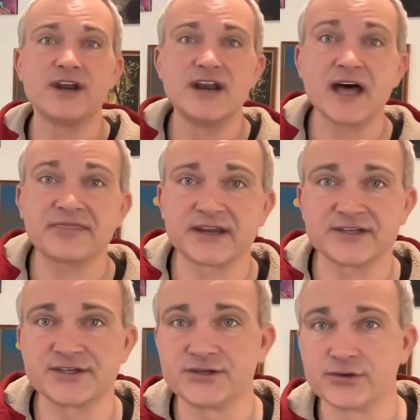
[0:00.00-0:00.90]
nothing
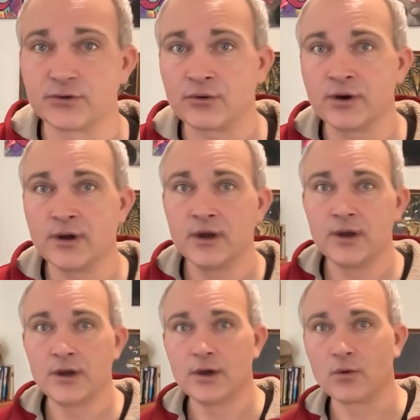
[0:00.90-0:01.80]
to do
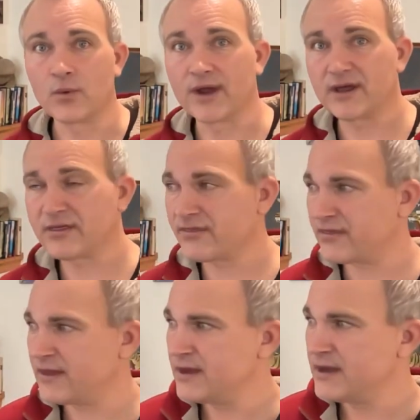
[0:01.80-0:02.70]
with